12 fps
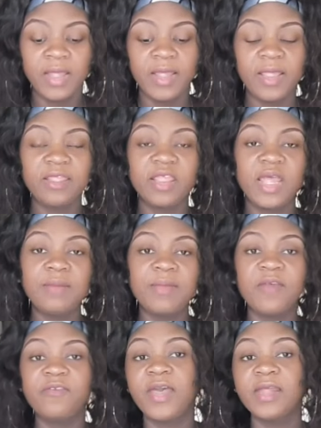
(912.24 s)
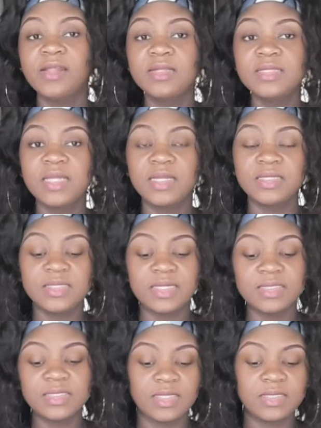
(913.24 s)
And then my final
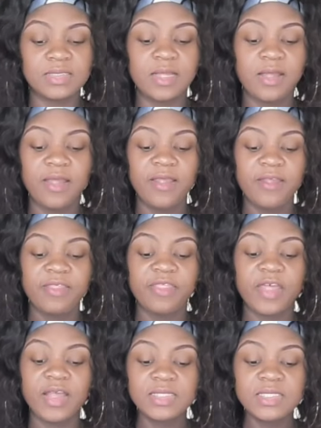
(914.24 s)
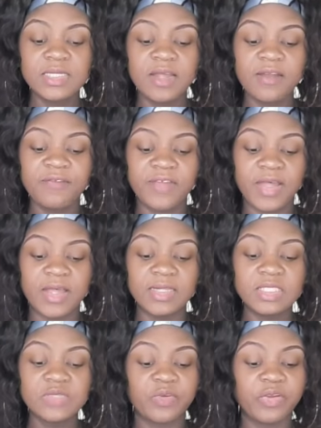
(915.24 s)
sentence is, thanks in
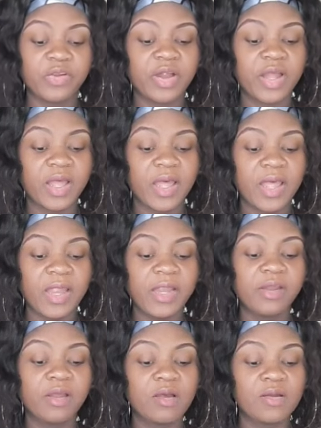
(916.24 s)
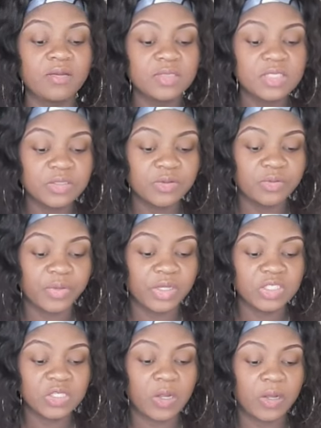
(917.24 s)
advance for your kind
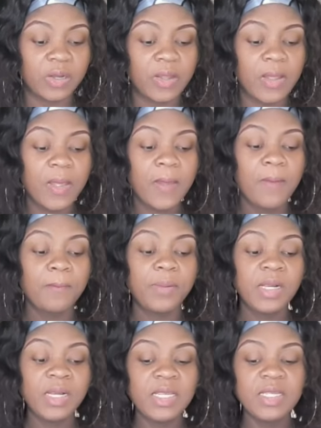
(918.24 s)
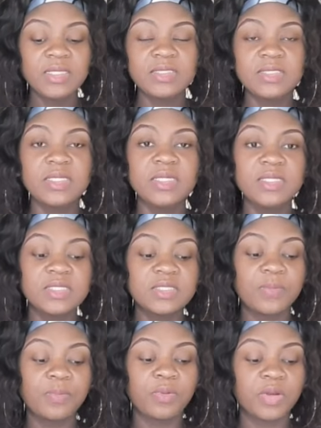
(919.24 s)
consideration. Please see
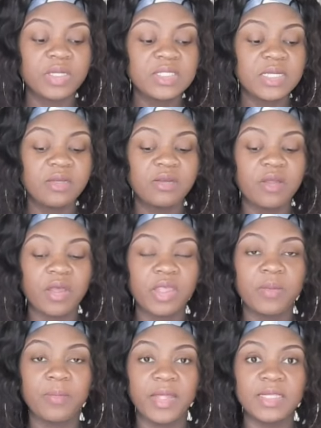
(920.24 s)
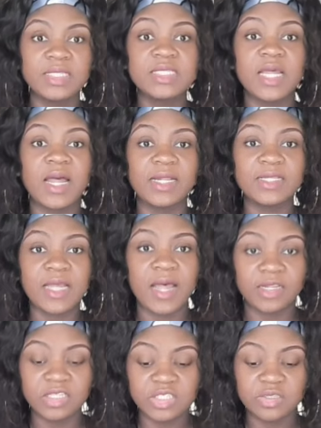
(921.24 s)
supporting documents
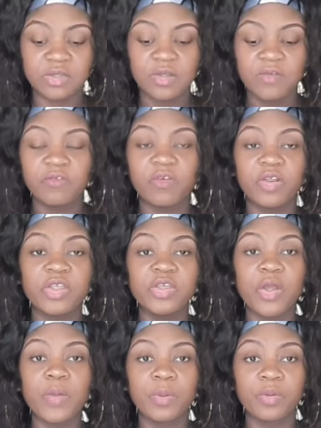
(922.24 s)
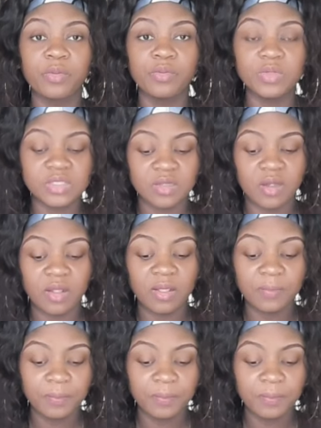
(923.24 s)
attached for your perusal.